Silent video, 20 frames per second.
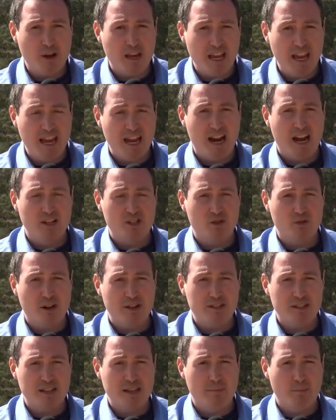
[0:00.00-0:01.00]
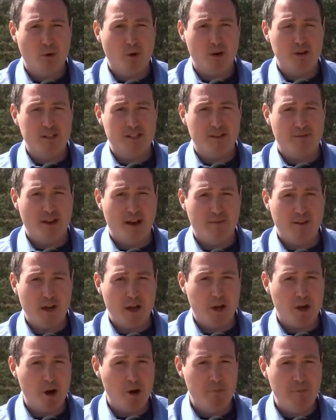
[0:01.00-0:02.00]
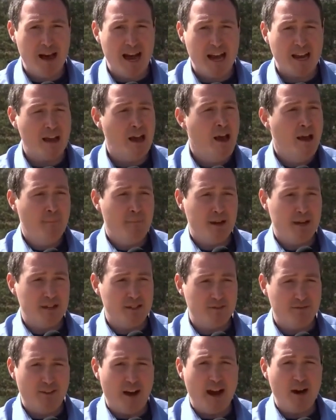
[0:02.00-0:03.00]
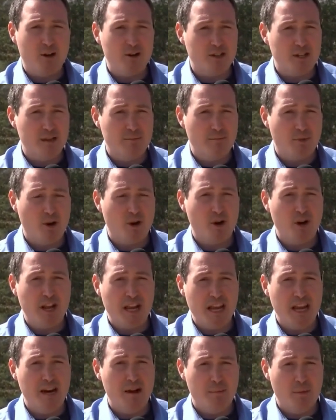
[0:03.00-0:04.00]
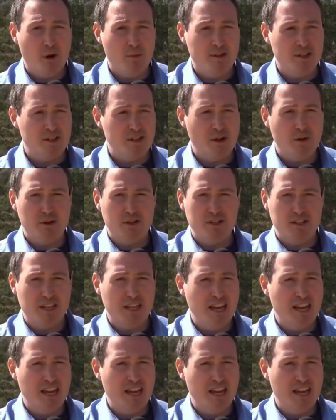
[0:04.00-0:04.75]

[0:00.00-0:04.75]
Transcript: We cannot stress the importance of having a go bag because fires can burn in a moment's notice.